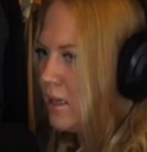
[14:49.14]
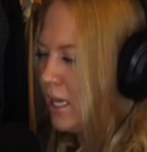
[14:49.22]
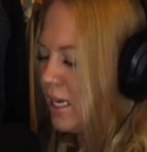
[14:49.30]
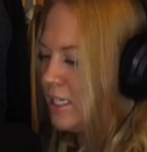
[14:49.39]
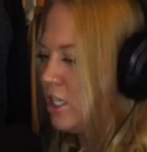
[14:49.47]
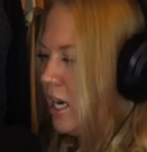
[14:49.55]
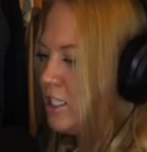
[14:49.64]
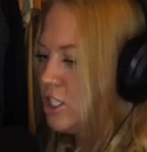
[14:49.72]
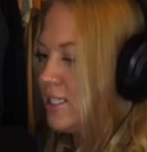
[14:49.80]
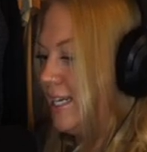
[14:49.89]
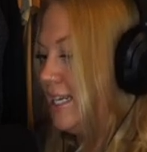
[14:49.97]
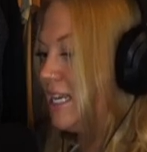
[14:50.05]
like, I
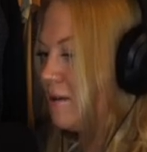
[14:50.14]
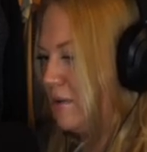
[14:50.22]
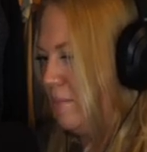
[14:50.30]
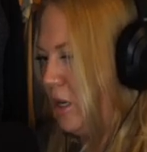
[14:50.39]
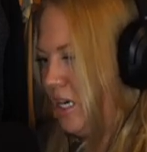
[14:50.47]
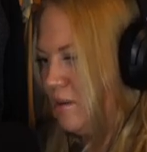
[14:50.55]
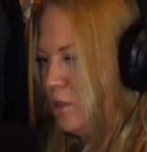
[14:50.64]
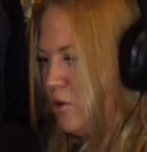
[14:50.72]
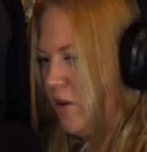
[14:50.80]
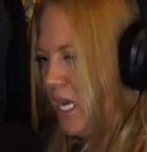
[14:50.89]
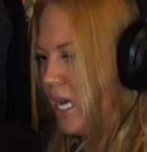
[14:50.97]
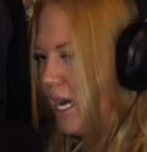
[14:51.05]
just had to get my body
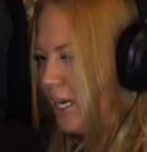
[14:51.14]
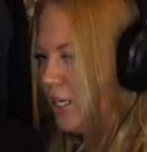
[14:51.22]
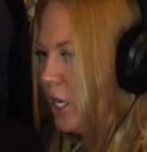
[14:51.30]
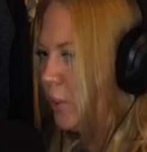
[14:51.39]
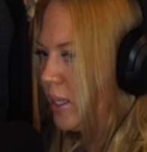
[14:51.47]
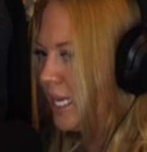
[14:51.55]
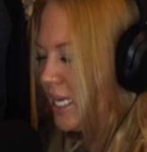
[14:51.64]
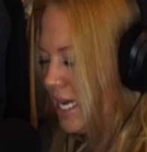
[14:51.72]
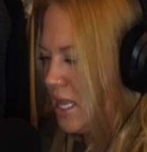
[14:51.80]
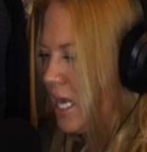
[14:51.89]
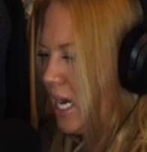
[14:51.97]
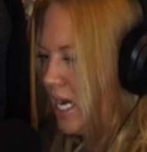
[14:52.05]
moving. I know when I
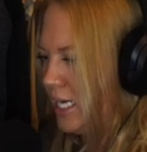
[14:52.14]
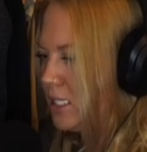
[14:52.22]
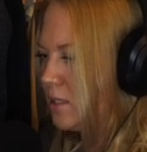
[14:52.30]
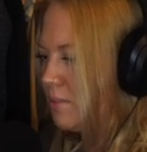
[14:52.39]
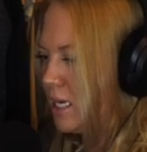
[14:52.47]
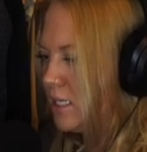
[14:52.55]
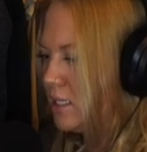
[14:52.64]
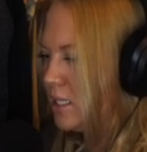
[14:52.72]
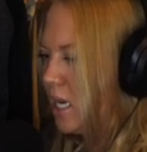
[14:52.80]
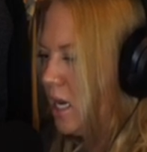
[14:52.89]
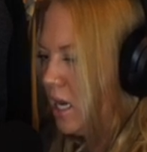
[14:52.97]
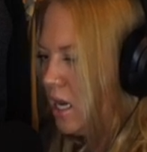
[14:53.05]
get in that headspace,
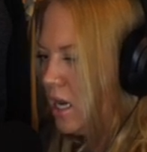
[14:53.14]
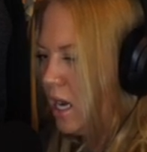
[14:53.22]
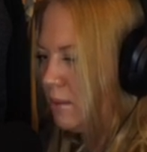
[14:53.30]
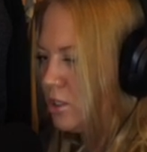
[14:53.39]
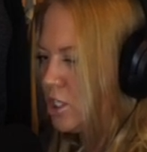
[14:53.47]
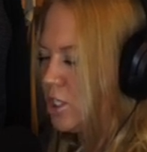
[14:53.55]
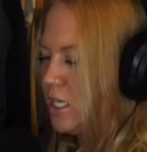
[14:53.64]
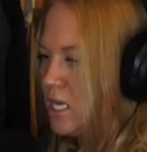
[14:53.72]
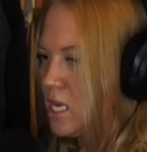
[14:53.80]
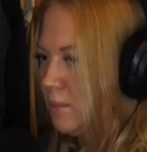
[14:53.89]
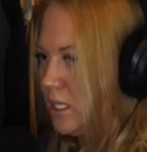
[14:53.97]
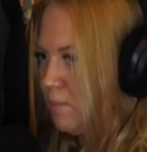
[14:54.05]
I'm just gonna
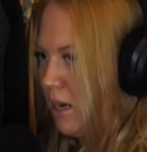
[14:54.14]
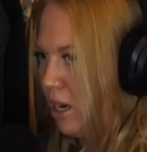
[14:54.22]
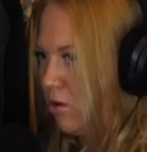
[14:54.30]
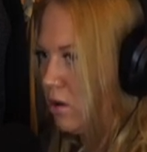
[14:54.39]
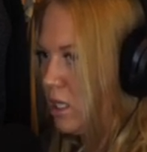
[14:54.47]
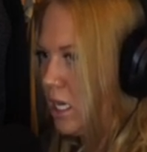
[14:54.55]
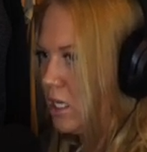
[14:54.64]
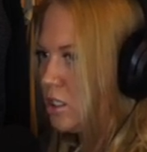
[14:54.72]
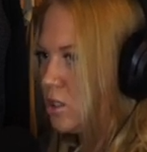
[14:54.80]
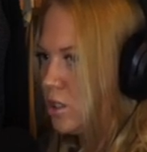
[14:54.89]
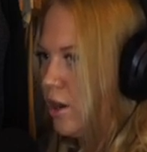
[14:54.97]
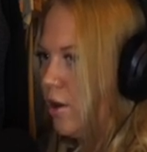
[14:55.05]
keep spiraling.
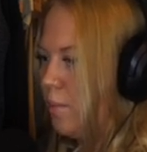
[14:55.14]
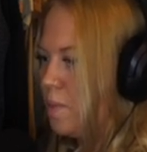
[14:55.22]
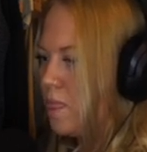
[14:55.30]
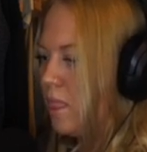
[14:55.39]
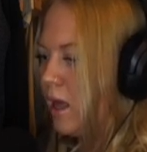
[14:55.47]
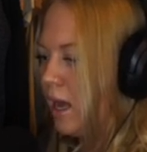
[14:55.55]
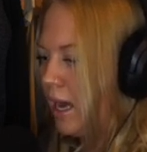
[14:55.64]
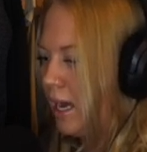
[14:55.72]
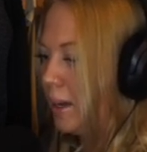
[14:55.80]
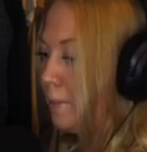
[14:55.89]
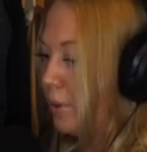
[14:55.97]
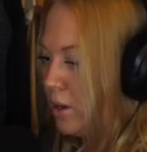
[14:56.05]
So
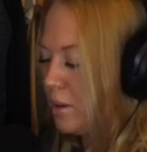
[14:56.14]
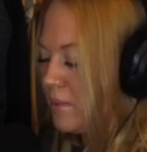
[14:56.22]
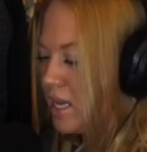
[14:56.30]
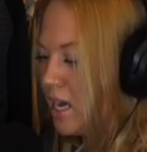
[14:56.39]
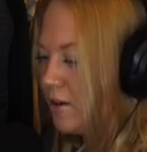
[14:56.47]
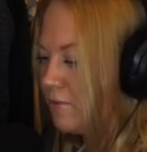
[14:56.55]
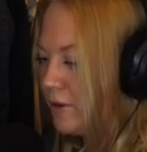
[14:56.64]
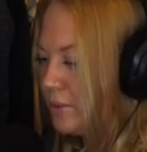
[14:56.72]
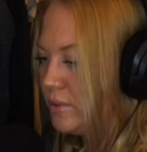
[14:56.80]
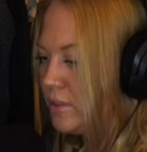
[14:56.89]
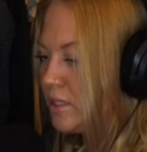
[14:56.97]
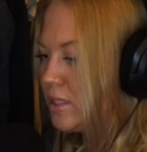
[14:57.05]
I put on my
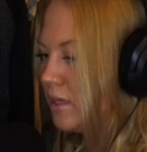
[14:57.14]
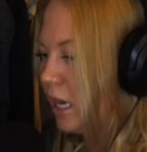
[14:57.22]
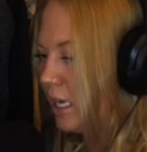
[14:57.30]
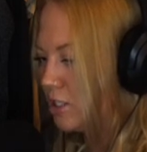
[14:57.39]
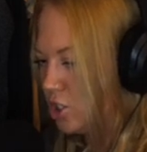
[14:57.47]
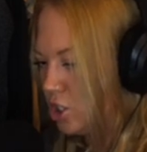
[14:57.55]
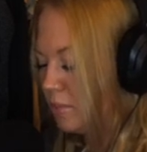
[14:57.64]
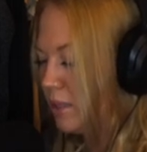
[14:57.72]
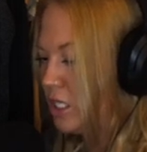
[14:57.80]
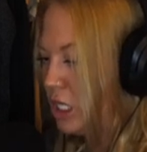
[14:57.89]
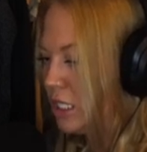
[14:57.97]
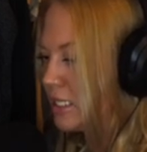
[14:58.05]
headphones, I took
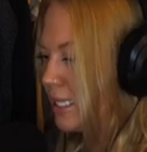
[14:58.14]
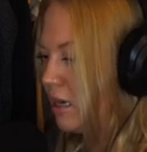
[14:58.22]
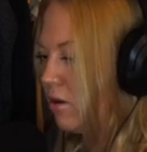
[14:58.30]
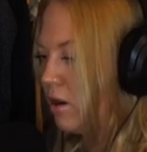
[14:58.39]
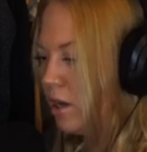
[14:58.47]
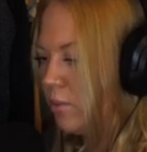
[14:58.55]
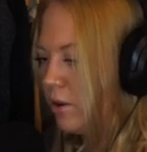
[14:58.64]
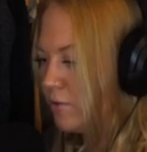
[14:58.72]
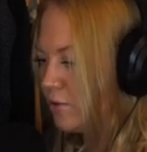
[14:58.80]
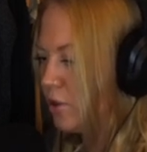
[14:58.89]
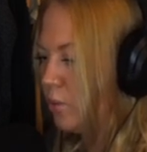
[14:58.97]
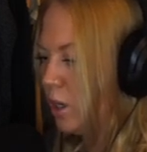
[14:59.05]
my dogs out, I went
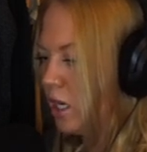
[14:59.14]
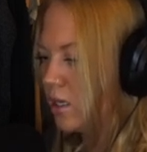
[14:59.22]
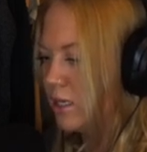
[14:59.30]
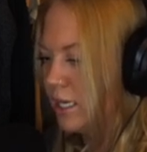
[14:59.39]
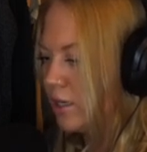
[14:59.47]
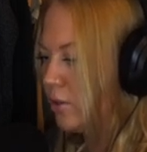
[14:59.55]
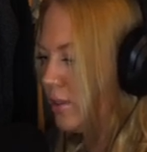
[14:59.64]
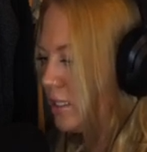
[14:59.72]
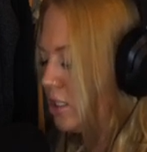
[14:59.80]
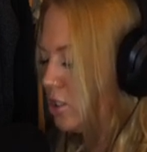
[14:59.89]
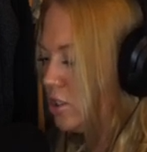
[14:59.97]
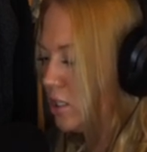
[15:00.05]
for a walk like I
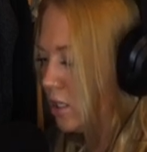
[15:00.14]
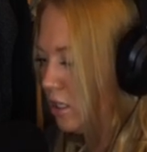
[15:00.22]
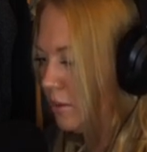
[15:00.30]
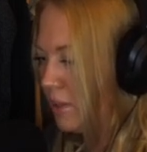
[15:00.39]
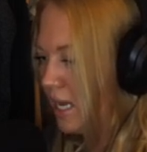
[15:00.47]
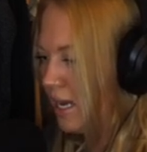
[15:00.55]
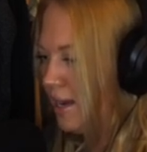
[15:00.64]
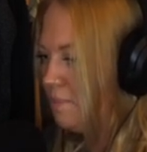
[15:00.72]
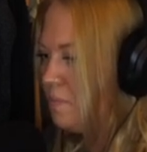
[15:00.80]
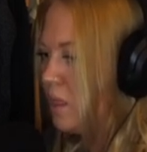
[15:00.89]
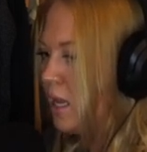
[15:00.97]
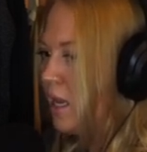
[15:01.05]
always do to clear my
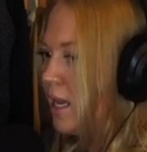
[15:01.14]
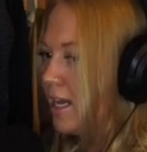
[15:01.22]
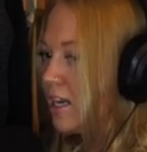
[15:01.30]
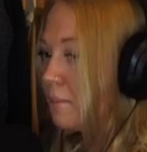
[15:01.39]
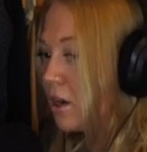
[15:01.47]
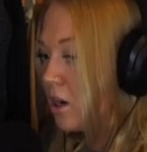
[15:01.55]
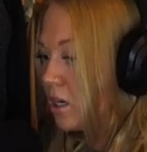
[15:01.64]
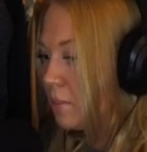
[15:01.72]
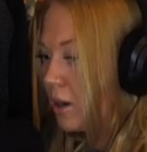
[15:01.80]
head, and I put on a